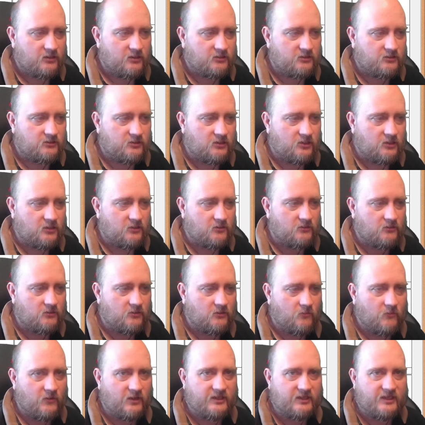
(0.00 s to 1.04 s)
So
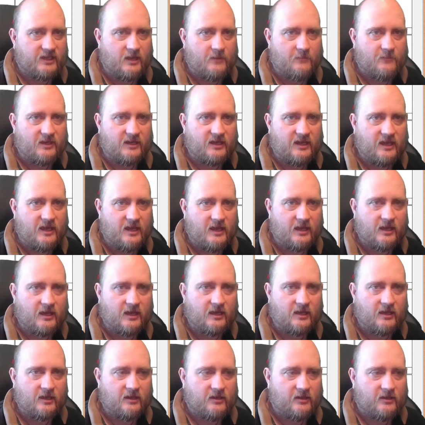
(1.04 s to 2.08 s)
what happened here?
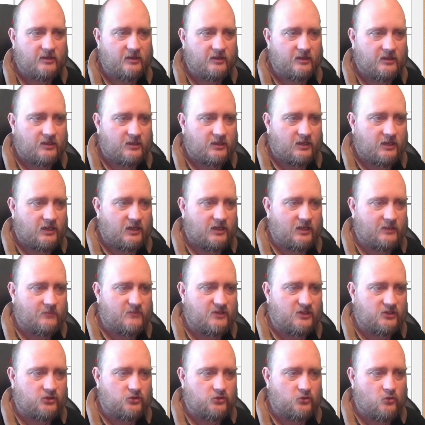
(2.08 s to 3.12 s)
Let me
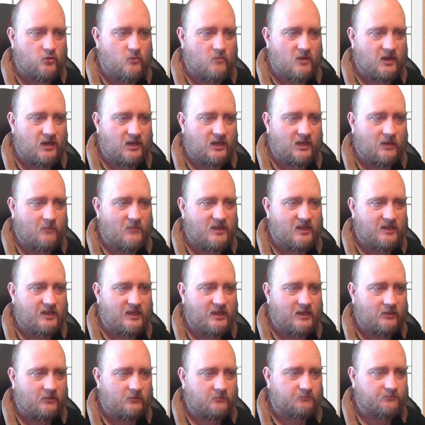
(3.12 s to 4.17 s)
zoom a little bit in.